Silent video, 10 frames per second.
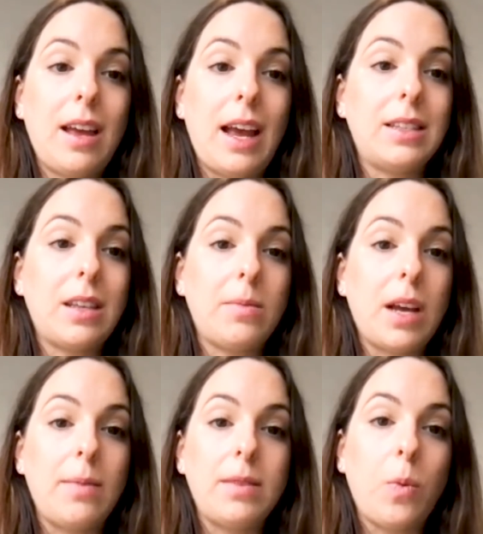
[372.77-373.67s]
and
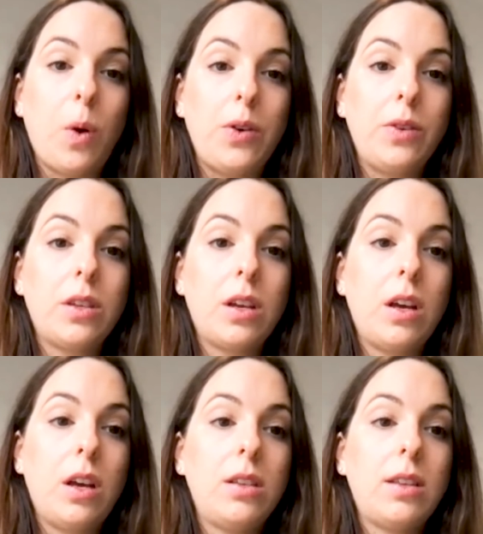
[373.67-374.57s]
sometimes it won't.
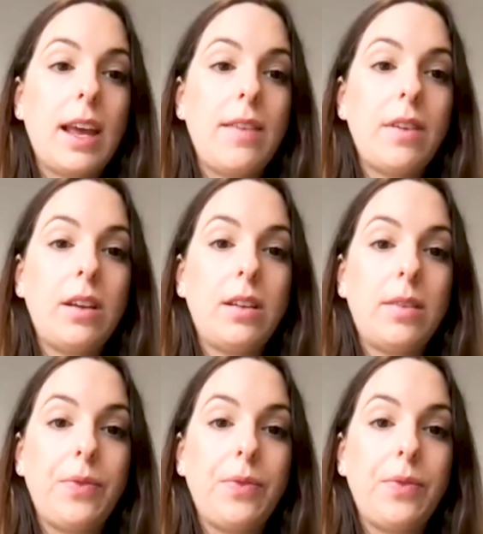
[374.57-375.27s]
So even